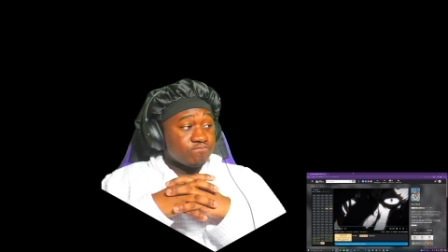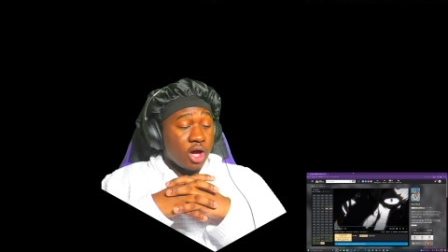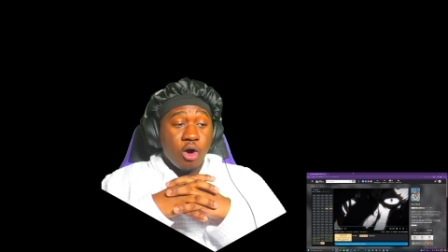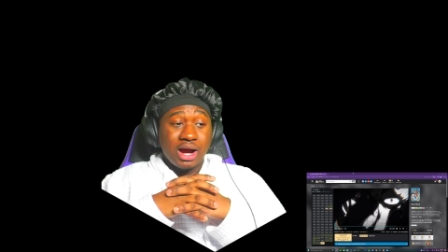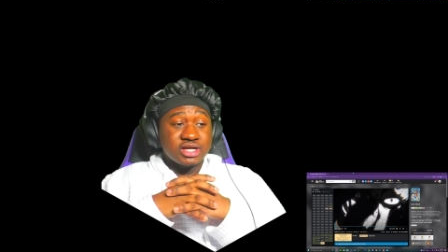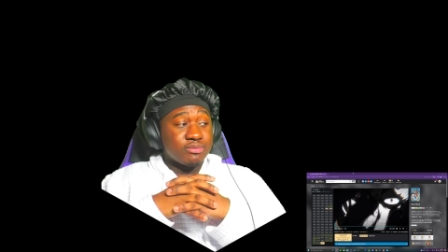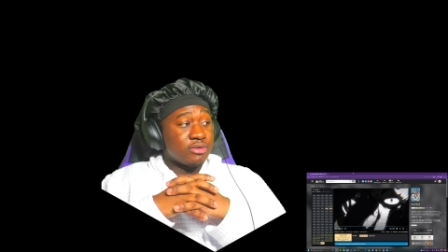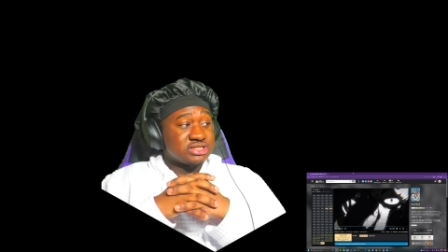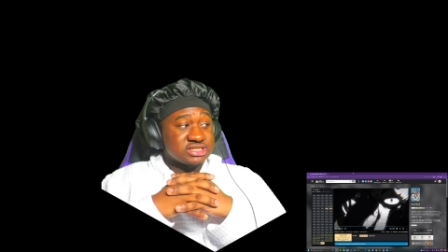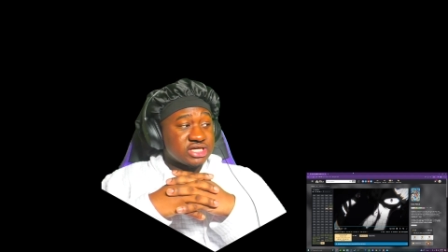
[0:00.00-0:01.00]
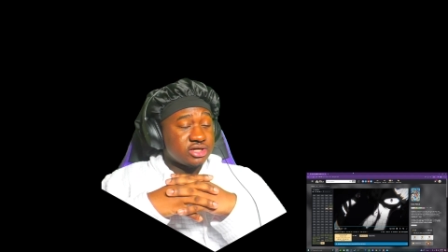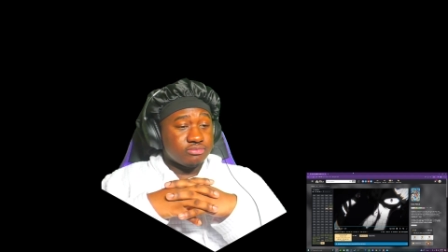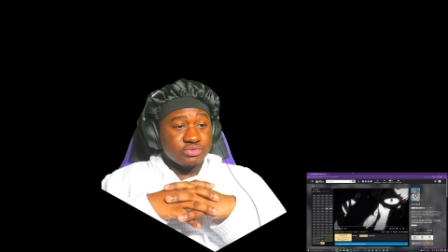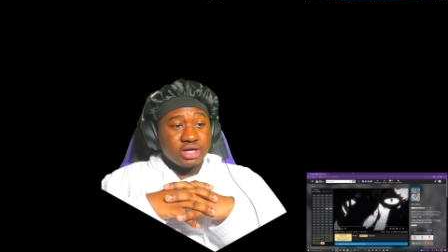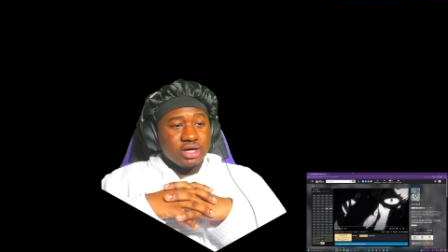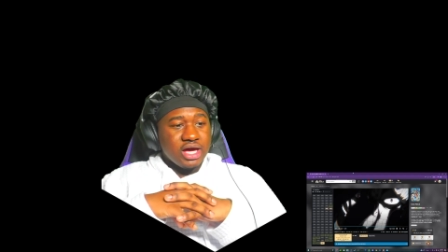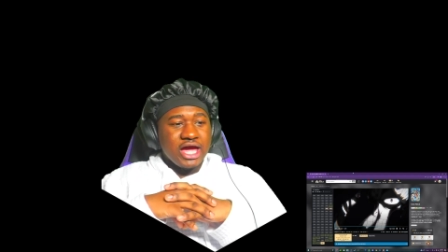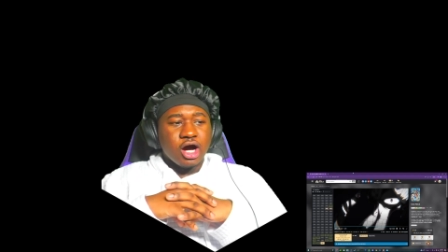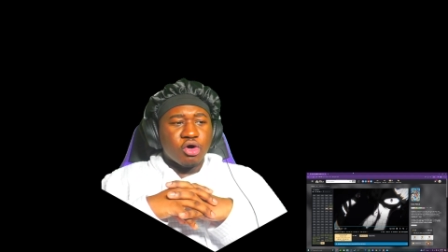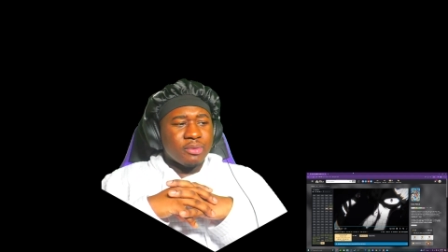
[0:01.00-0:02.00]
I don't got nothing much to say. And
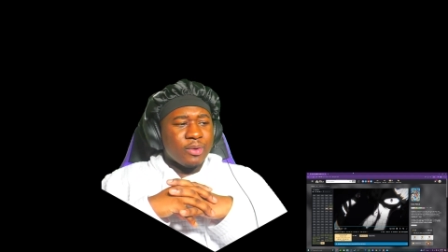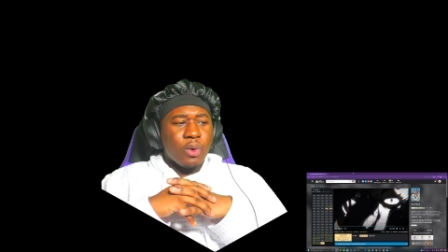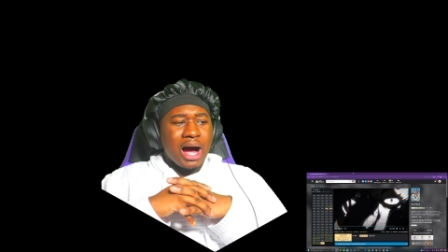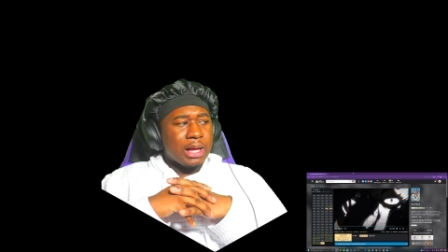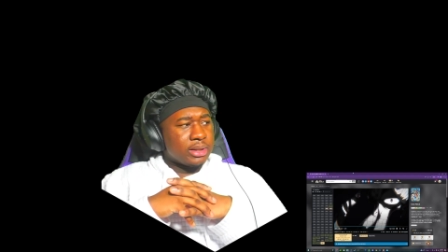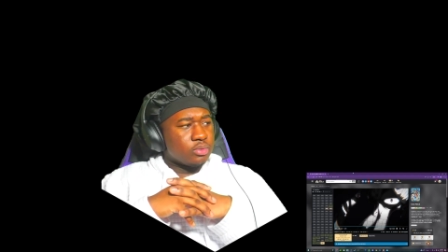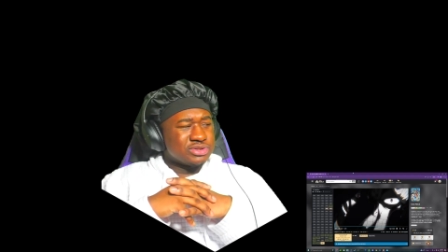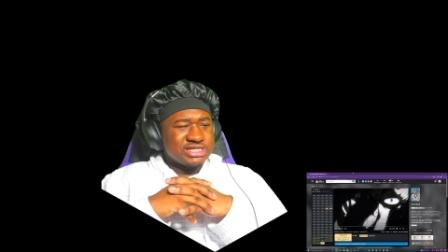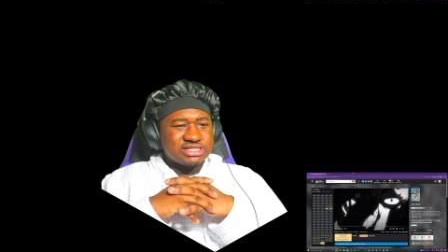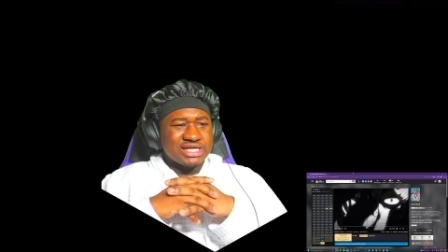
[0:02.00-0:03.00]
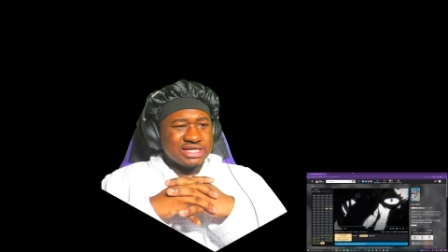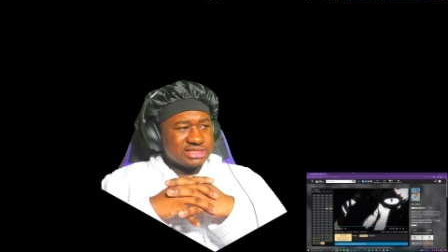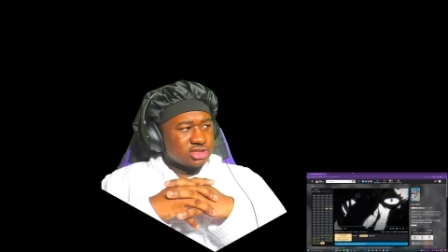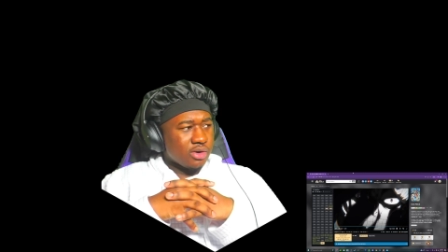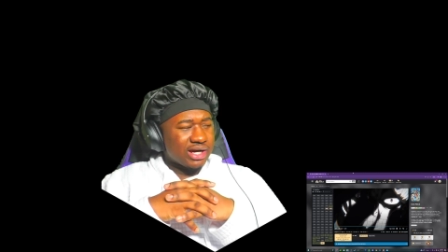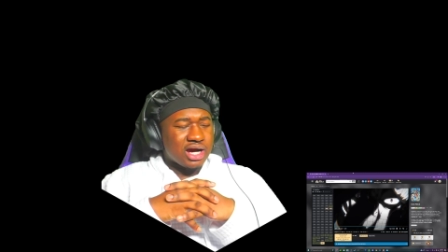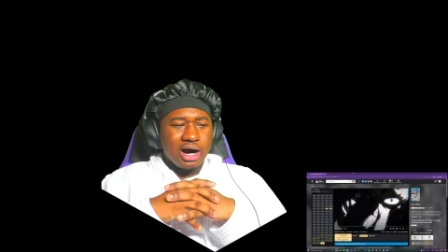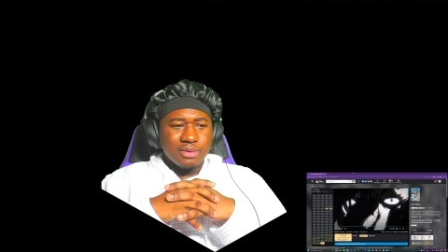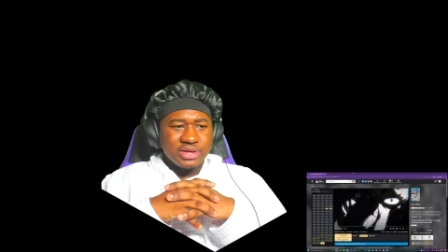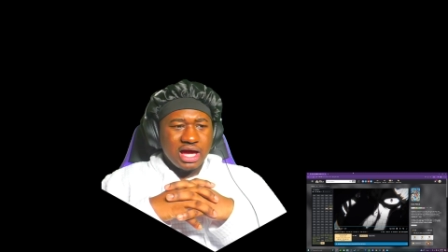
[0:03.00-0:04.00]
Oda been wilding with these titties, all right?
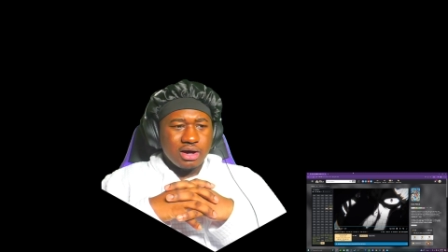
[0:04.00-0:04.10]
Calm down.